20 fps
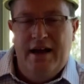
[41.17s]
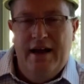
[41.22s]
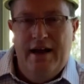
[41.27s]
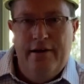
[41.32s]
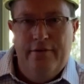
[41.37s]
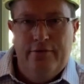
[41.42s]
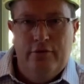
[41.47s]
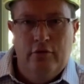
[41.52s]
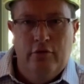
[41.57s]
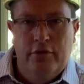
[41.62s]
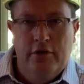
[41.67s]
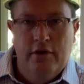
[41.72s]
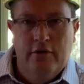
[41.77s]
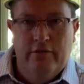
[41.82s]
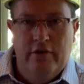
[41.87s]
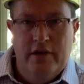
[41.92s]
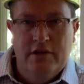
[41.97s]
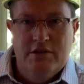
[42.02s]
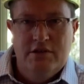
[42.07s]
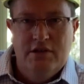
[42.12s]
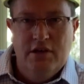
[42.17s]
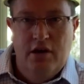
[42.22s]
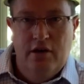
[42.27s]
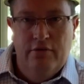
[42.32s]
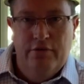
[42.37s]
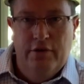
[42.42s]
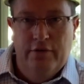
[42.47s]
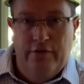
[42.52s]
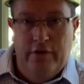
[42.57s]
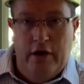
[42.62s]
after the events
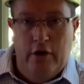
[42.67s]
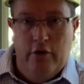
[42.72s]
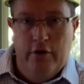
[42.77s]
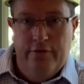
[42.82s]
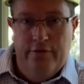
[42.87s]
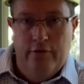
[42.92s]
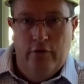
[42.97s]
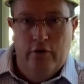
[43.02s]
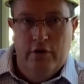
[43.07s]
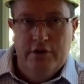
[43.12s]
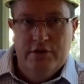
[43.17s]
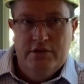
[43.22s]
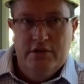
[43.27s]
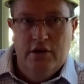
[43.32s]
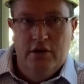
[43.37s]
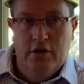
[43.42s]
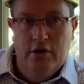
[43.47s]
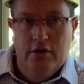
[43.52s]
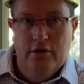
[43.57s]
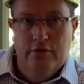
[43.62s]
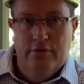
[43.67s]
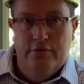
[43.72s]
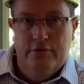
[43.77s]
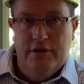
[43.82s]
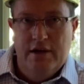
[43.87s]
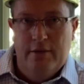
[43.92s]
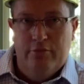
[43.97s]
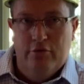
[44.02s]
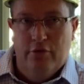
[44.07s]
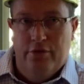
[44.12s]
of the fiery furnace of
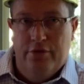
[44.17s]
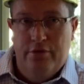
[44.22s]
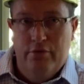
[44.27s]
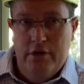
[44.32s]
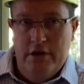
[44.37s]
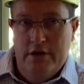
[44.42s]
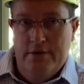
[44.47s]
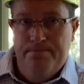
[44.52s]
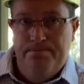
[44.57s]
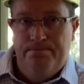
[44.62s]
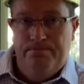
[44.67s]
chapter 3.